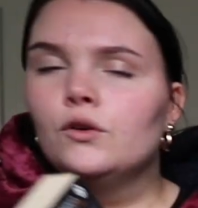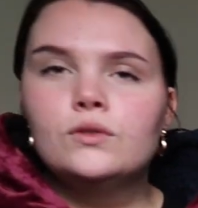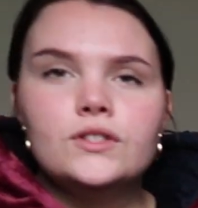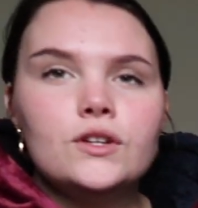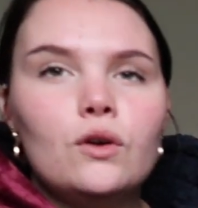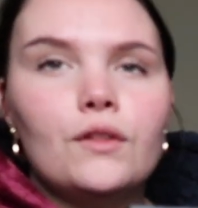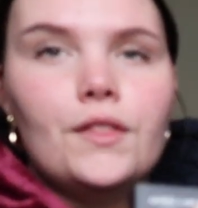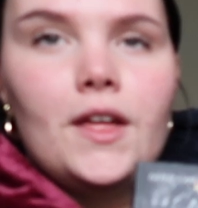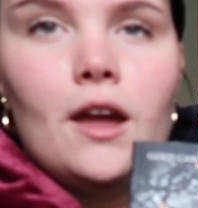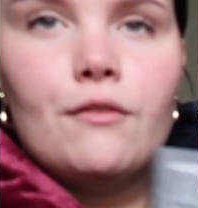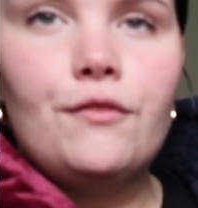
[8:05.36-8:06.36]
also got
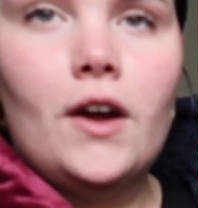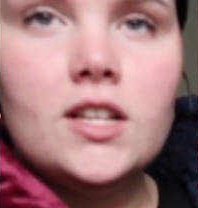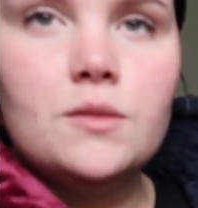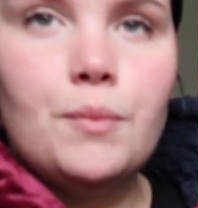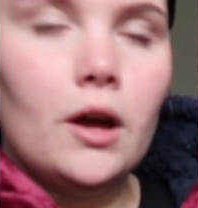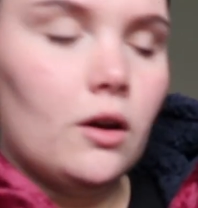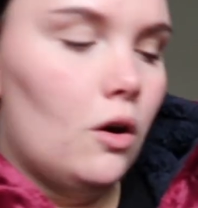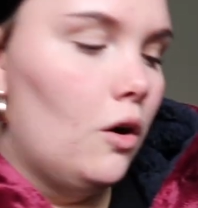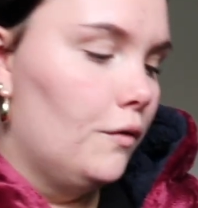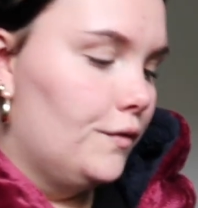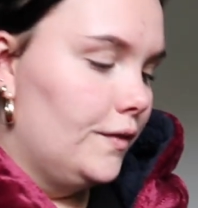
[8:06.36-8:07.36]
the first book of